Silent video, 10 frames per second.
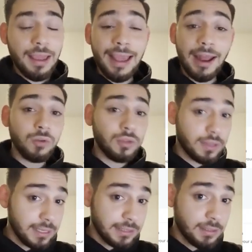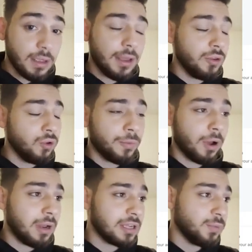and how to test new
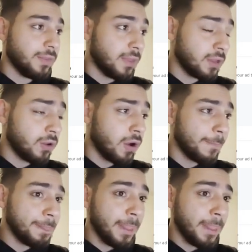products with TikTok.